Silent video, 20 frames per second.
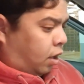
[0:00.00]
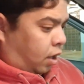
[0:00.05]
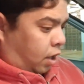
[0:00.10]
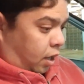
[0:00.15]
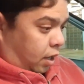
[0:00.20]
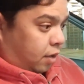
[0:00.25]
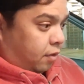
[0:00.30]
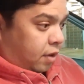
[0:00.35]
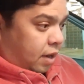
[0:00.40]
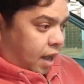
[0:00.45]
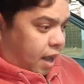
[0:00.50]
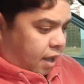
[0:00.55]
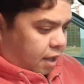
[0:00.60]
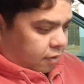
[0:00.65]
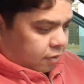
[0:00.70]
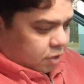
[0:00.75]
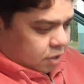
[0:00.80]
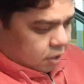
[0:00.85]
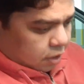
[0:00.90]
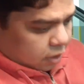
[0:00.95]
Even I have
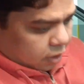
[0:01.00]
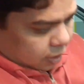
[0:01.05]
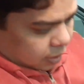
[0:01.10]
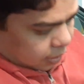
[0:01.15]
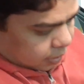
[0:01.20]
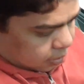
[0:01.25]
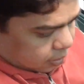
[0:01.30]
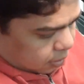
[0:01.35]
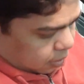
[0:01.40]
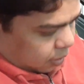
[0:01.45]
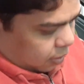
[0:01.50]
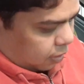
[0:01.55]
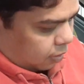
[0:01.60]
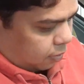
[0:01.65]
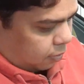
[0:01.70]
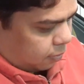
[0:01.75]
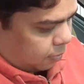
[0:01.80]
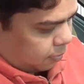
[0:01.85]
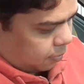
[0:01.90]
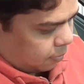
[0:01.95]
a center lighter,
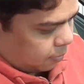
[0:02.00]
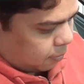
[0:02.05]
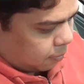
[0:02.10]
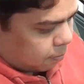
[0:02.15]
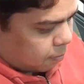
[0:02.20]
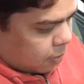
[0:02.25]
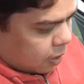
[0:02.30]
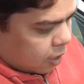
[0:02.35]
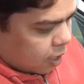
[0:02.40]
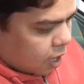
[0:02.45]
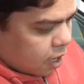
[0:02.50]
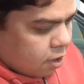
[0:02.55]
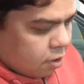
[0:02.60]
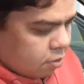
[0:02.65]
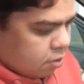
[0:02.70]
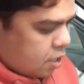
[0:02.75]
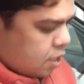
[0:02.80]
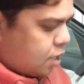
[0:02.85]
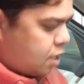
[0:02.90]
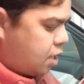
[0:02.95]
but I don't
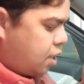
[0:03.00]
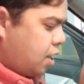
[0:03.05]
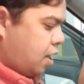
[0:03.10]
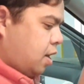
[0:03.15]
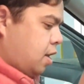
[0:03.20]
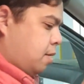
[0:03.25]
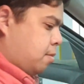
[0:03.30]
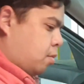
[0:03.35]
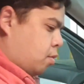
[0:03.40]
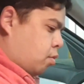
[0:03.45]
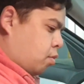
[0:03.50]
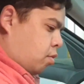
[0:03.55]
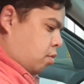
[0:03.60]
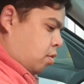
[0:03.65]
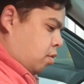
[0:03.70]
need it anymore.